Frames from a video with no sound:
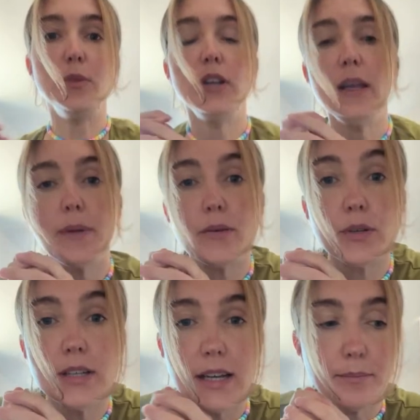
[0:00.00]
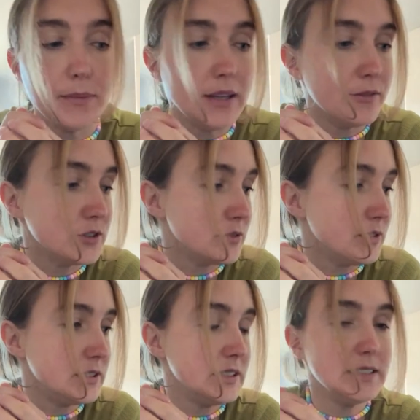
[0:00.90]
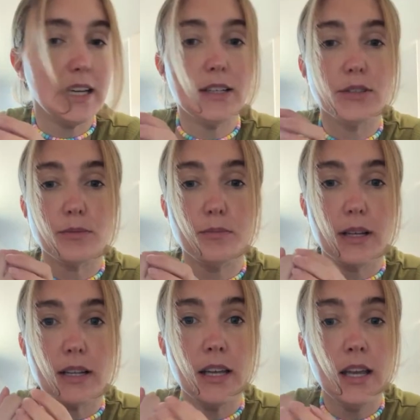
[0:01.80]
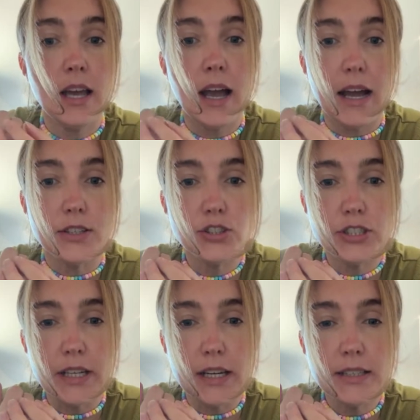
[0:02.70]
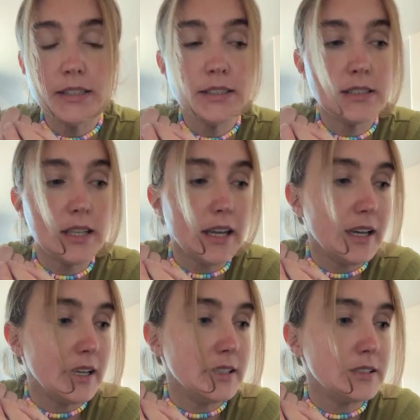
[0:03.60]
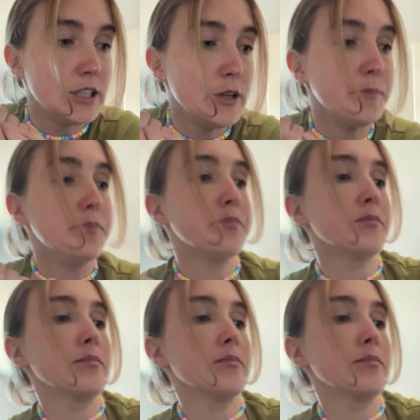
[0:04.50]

earlier, but it wouldn't let me for some reason. It said it was like anstehend and